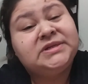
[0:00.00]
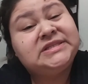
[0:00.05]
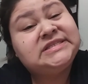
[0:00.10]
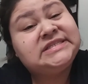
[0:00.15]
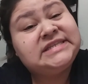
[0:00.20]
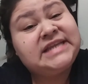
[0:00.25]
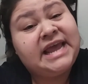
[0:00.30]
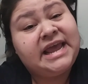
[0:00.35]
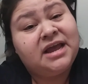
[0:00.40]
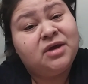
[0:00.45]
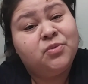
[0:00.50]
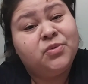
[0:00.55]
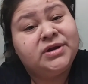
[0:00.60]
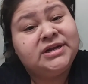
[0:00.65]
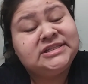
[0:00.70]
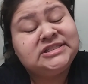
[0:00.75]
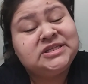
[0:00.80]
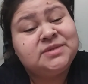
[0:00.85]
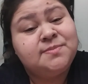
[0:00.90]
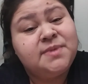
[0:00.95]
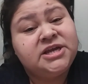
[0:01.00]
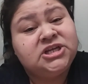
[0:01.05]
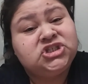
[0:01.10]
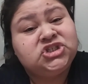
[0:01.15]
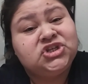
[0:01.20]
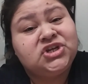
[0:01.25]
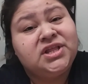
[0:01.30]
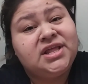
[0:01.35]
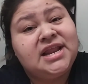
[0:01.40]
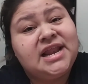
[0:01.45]
But today I wanted to make
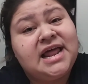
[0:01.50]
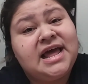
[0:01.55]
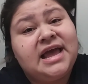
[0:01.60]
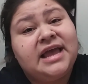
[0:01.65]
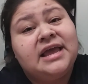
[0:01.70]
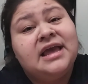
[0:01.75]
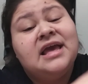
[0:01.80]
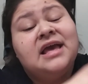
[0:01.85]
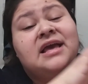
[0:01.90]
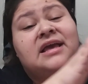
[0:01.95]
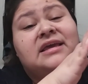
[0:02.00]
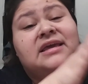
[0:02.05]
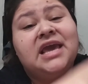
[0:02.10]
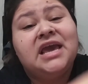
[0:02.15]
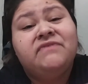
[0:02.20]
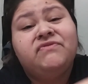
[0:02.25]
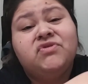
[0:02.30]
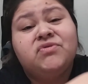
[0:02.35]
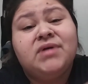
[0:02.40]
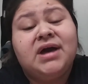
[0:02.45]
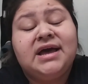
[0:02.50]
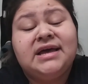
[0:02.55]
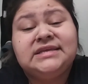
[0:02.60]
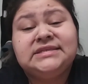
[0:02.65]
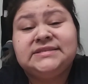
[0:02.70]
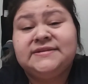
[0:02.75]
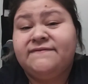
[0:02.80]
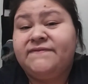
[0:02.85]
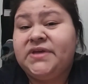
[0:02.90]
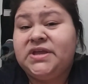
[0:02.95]
sure that I gave you
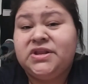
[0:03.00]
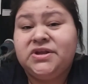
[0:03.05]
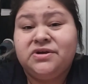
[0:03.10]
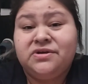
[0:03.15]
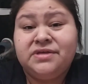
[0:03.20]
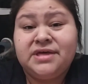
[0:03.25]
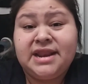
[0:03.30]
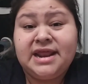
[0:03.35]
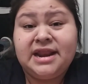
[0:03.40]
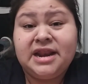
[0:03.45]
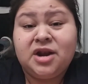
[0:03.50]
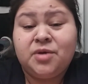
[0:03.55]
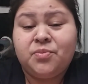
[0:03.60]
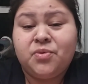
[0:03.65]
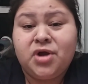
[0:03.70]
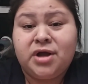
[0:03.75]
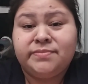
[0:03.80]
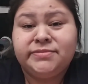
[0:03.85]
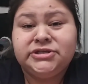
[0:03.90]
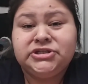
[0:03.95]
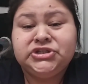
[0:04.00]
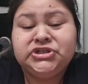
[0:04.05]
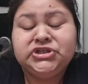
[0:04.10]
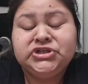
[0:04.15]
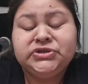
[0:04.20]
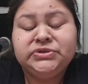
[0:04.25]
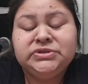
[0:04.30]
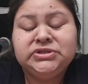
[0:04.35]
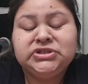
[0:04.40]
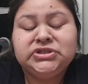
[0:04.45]
guys the video that I had promised
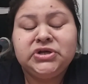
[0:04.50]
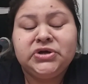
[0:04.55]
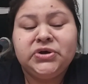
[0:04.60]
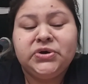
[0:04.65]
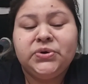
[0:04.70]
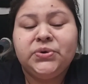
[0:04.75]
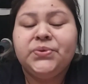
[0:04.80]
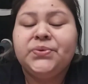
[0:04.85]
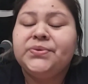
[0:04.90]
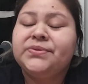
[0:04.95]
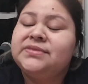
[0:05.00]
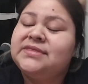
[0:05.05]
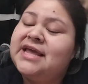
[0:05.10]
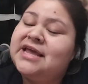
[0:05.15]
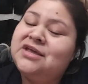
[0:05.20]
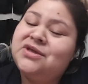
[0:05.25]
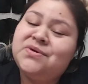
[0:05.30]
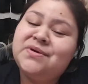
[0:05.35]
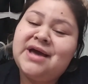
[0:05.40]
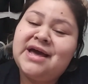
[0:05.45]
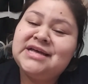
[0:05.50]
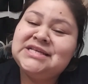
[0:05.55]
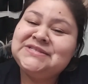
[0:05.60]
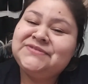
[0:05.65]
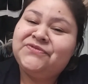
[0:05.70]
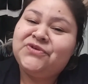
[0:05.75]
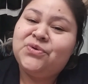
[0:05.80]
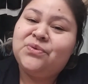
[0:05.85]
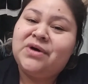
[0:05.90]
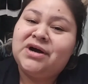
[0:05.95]
you. So thank you
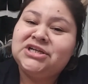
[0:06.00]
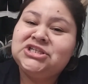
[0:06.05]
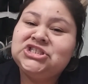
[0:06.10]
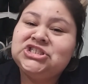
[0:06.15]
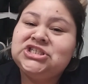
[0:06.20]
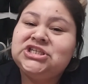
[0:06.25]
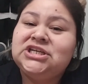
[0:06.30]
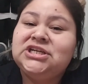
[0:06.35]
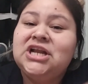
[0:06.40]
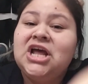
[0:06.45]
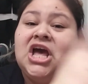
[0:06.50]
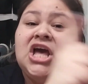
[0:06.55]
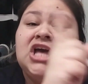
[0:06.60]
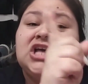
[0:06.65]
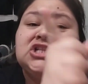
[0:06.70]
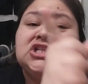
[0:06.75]
guys for watching.